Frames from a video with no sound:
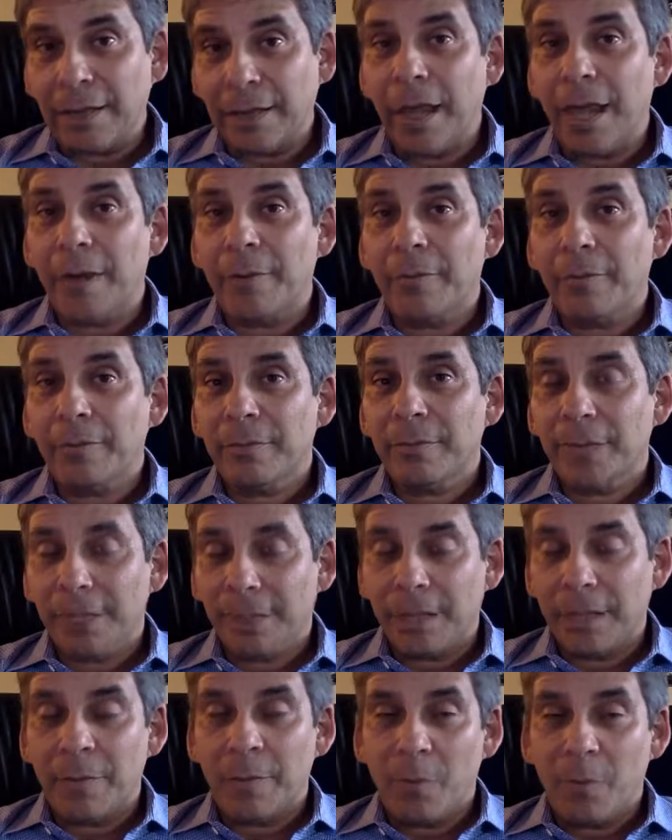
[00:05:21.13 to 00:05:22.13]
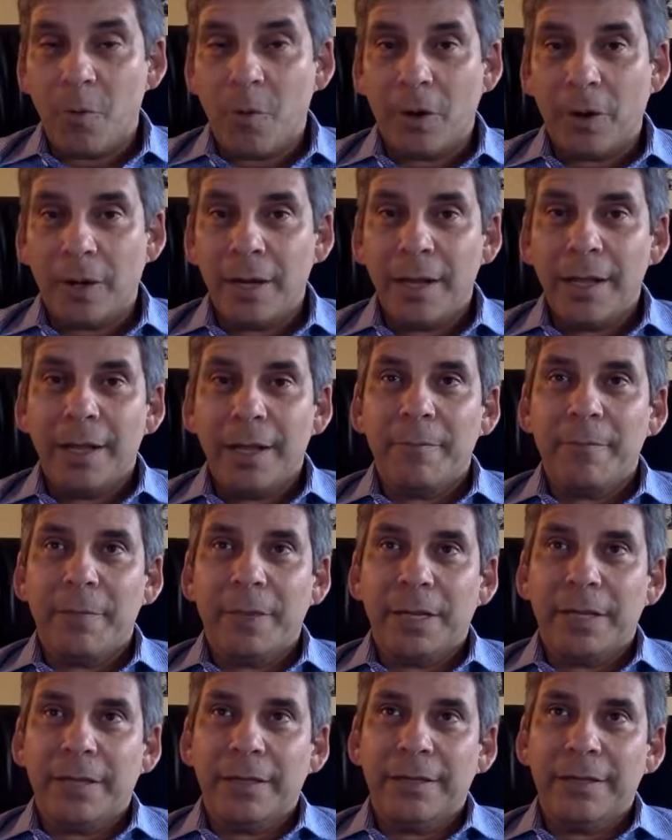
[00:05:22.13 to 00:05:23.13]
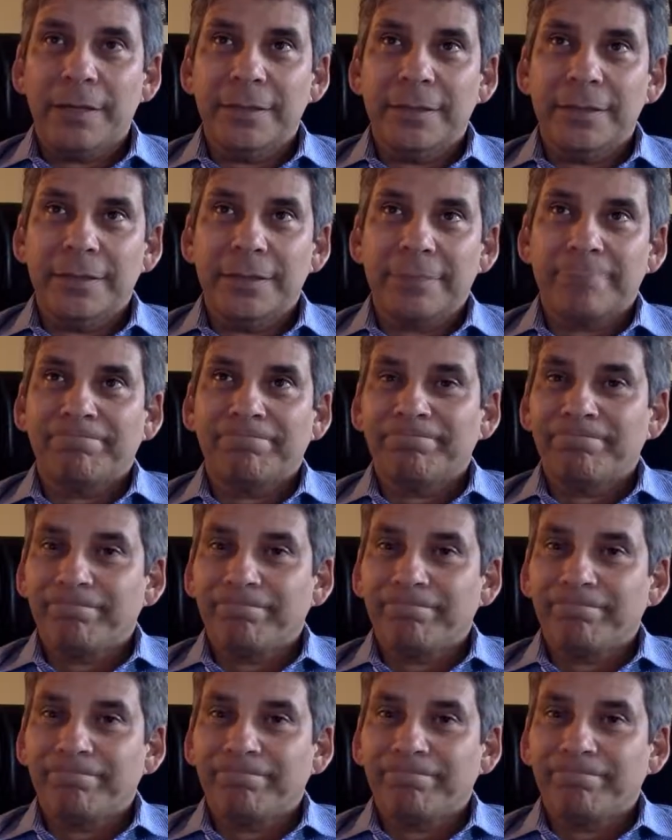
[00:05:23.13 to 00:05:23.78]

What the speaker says: lot more because